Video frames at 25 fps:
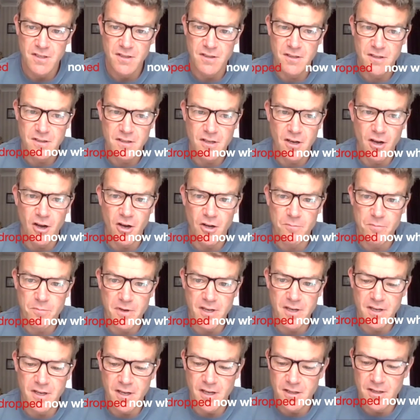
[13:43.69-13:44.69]
The, the hard
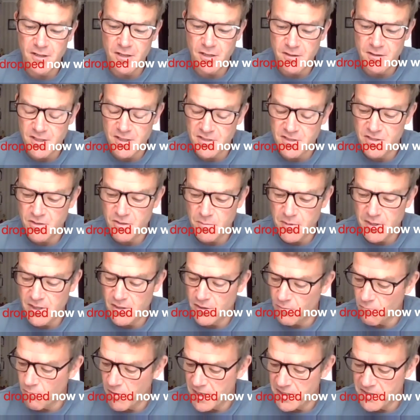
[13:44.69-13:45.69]
bit, and that this is the
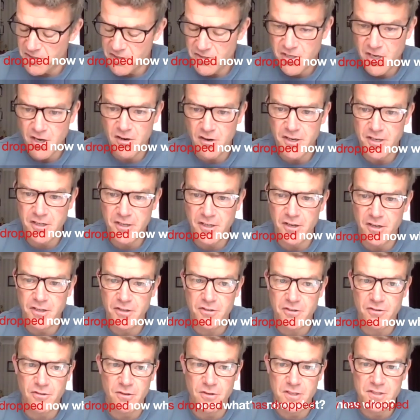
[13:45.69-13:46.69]
bit that Wates is currently
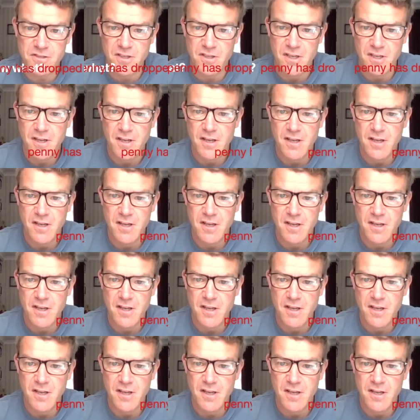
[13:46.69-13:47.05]
going through, is